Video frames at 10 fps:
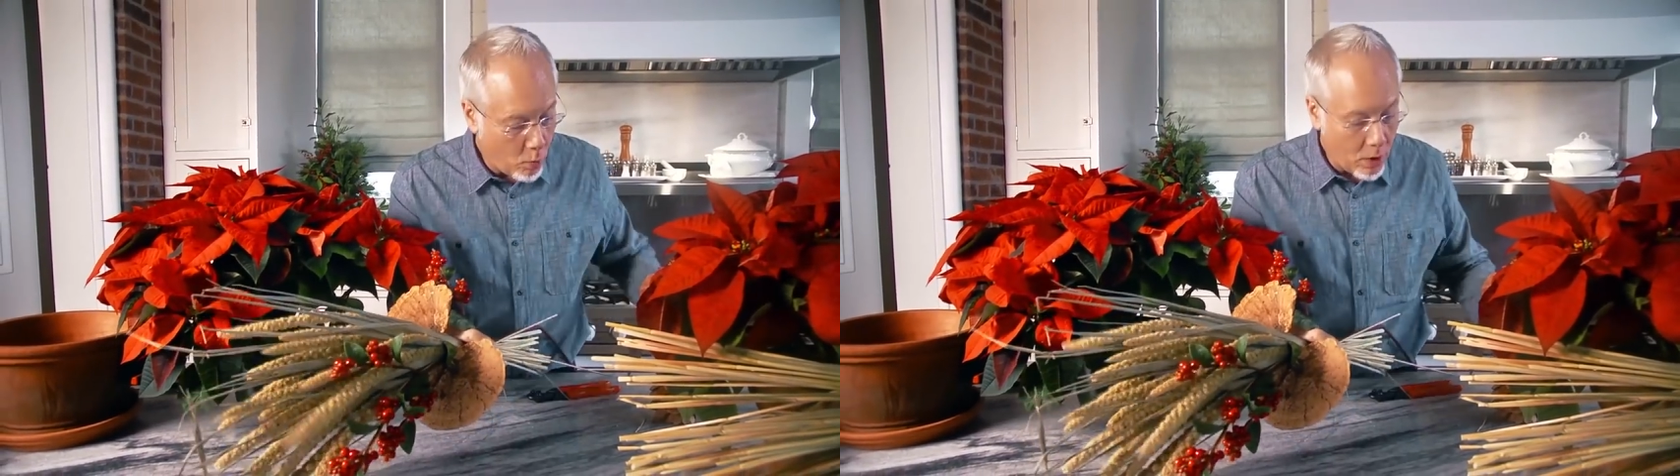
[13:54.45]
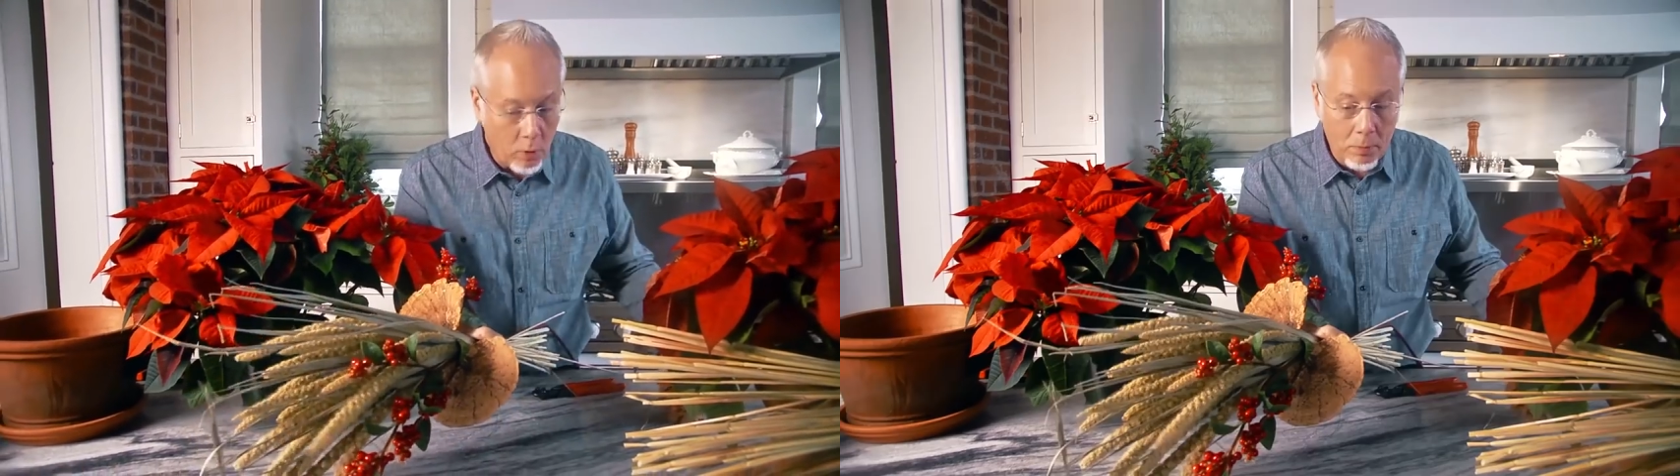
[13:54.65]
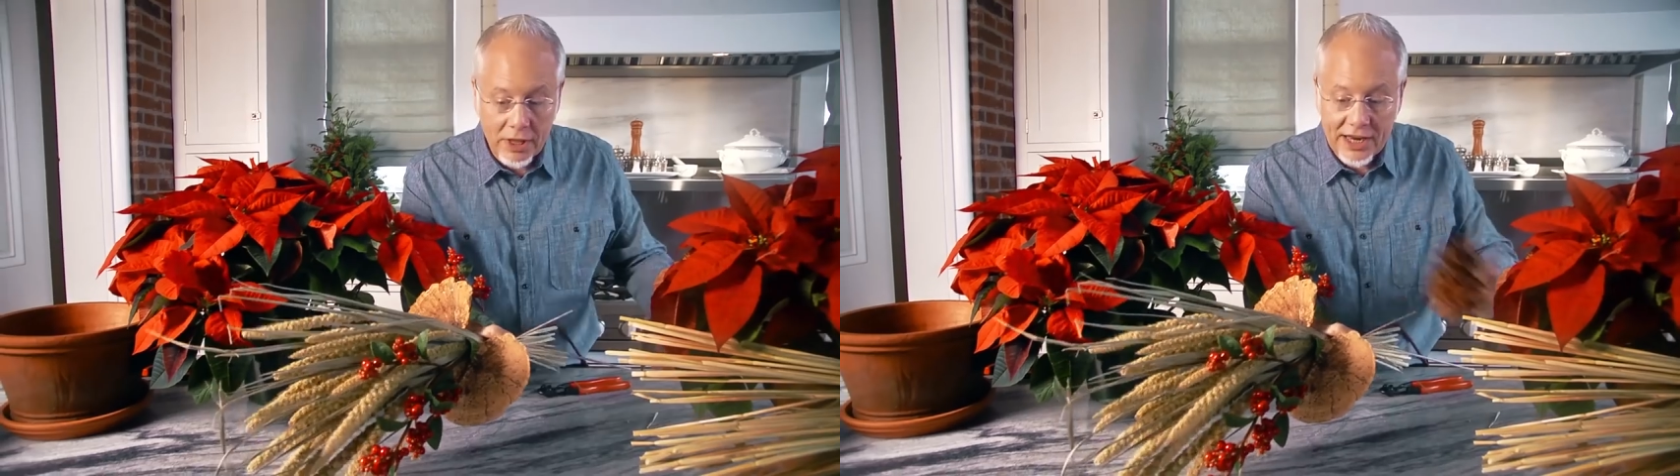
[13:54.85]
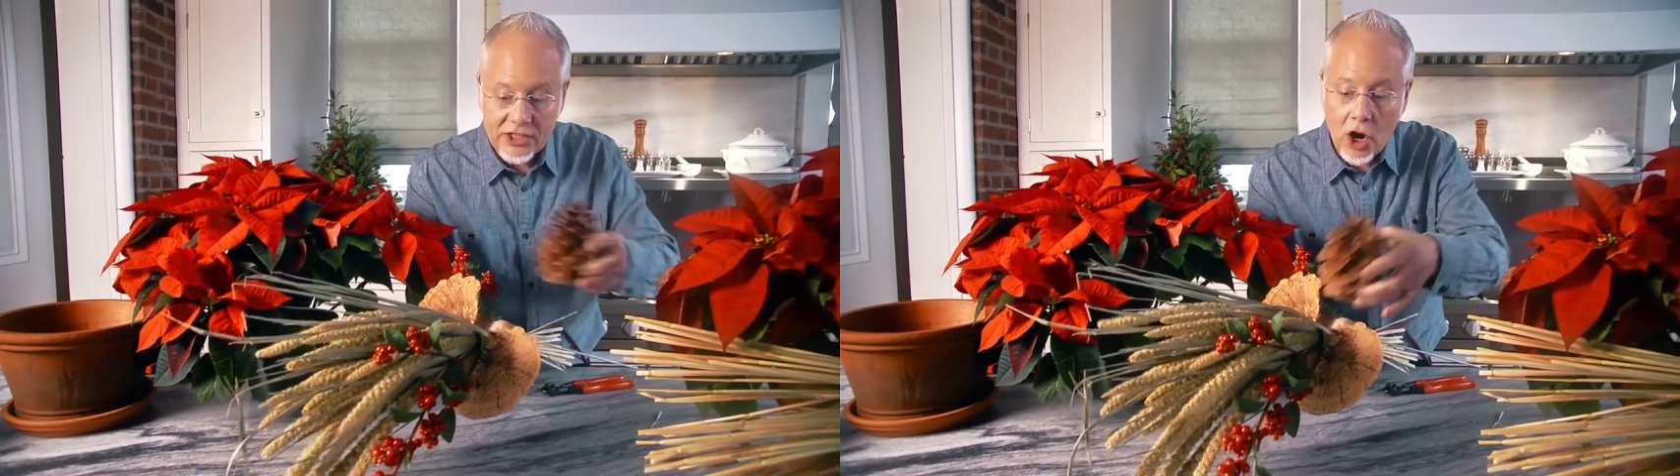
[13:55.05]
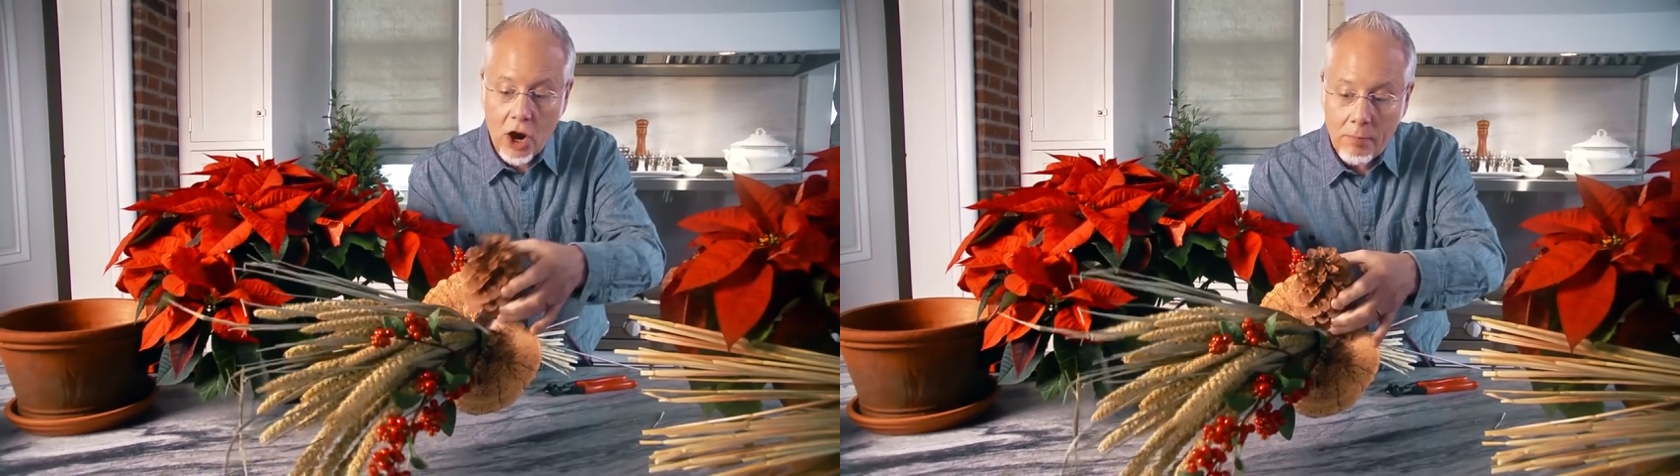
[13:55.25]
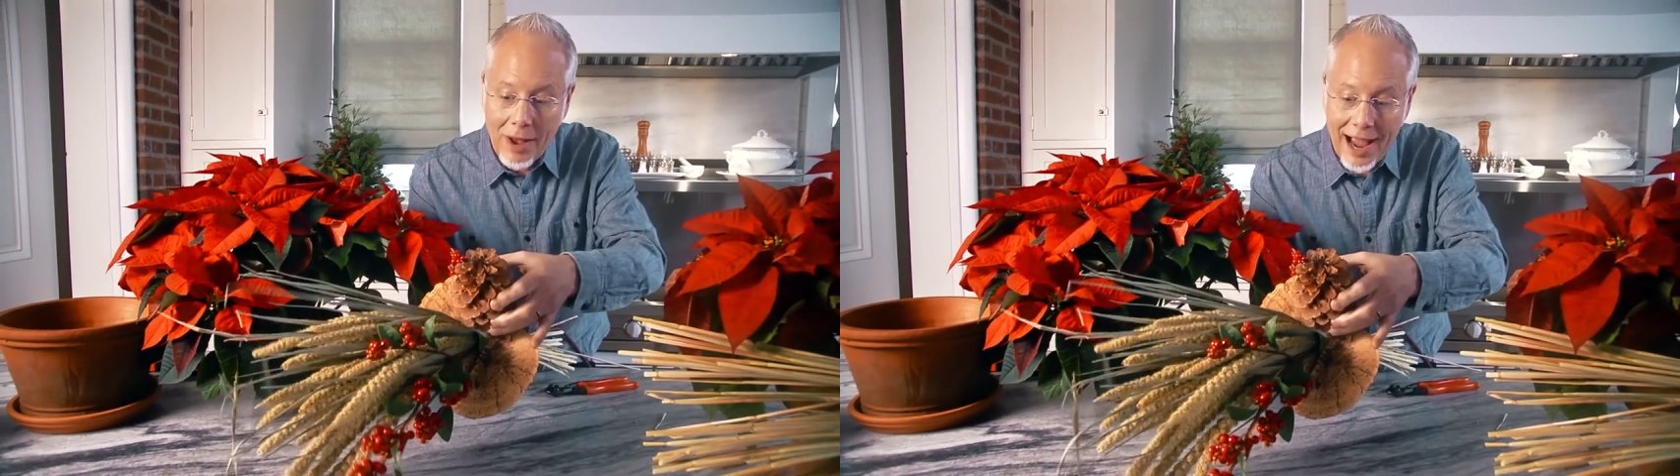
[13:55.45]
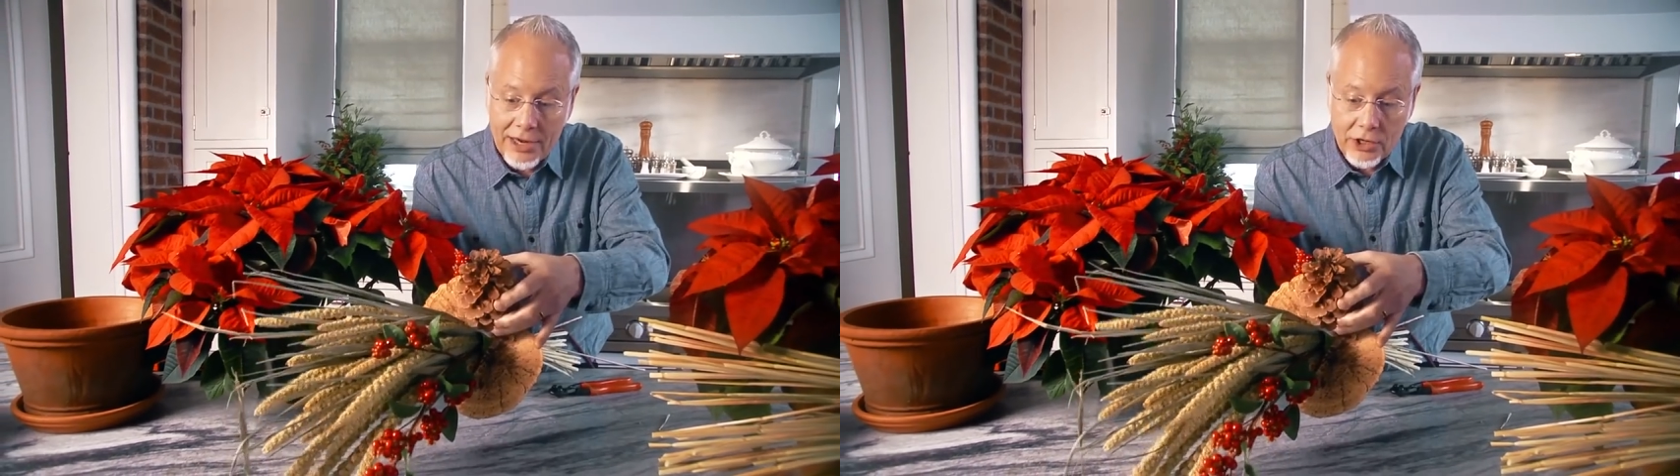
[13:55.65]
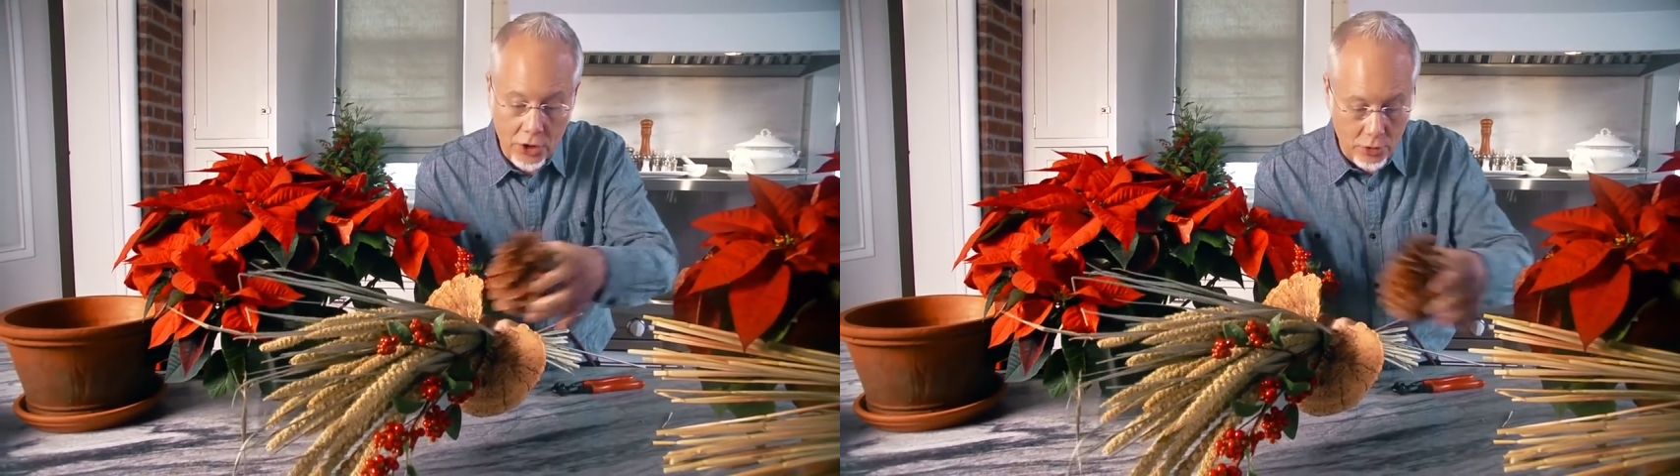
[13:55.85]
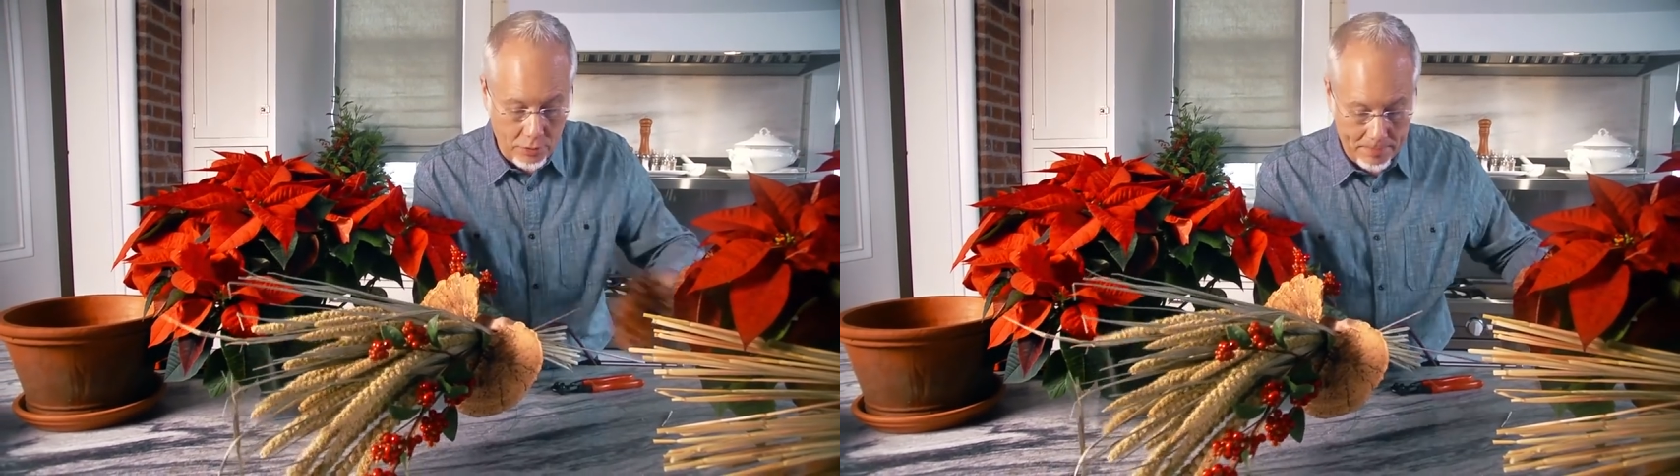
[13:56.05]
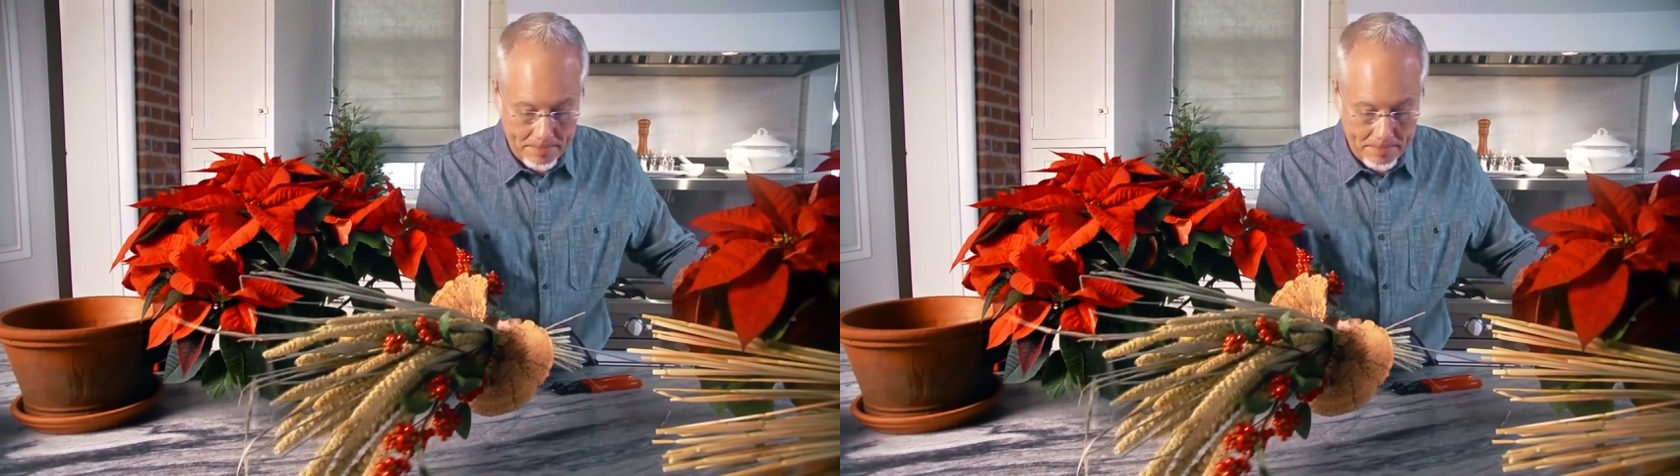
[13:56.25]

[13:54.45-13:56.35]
where we'll place our pine cone.